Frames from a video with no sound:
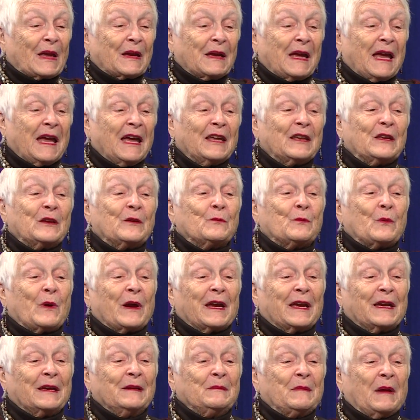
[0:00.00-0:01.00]

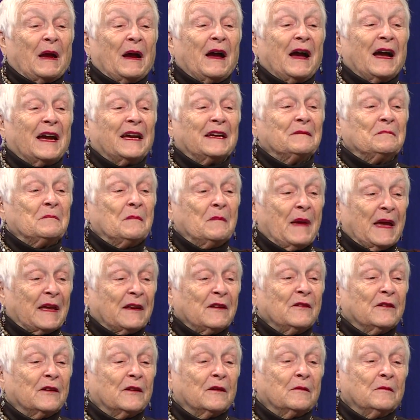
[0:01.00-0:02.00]
Anyway, I
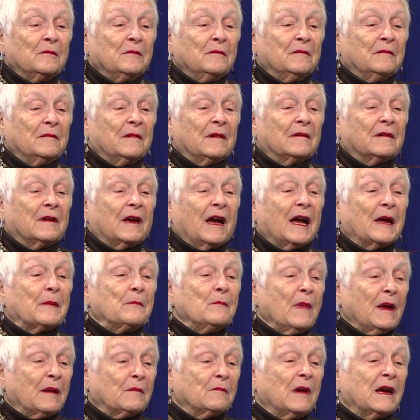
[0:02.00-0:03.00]

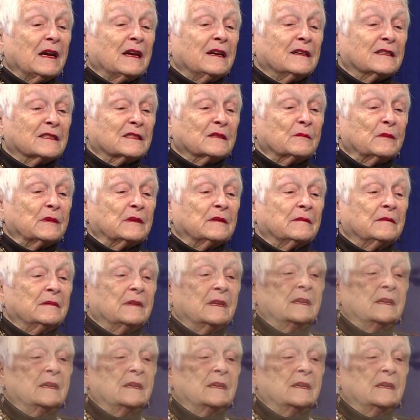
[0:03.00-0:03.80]
met my husband